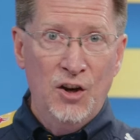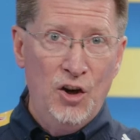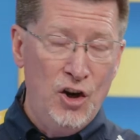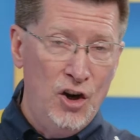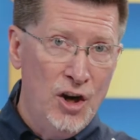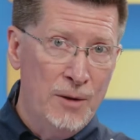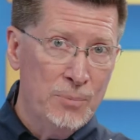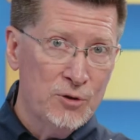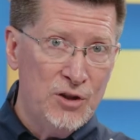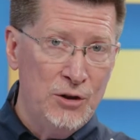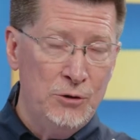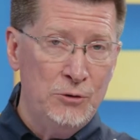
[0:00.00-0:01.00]

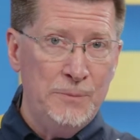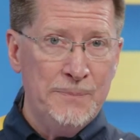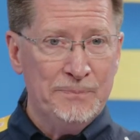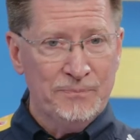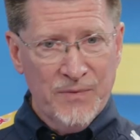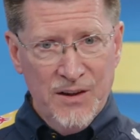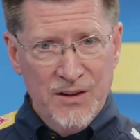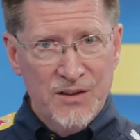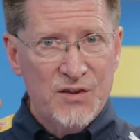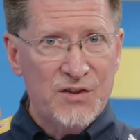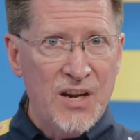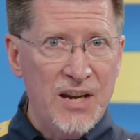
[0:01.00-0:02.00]
Number two,
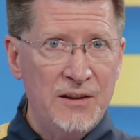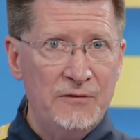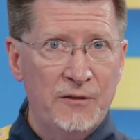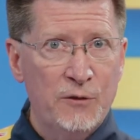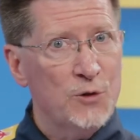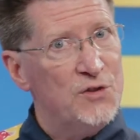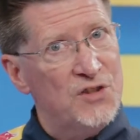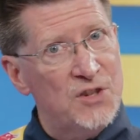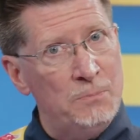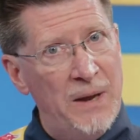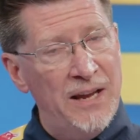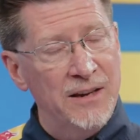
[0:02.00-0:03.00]
save versus
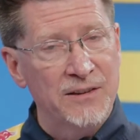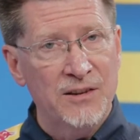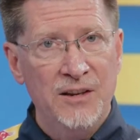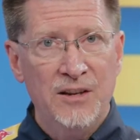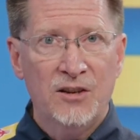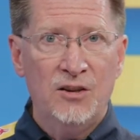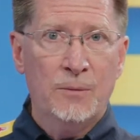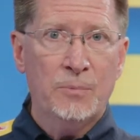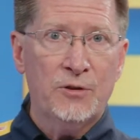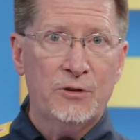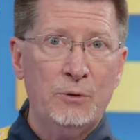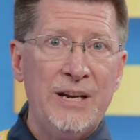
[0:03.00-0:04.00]
spend.
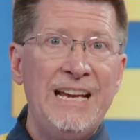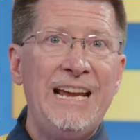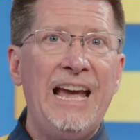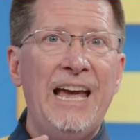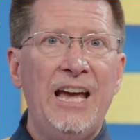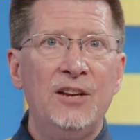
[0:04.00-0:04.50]
Number three,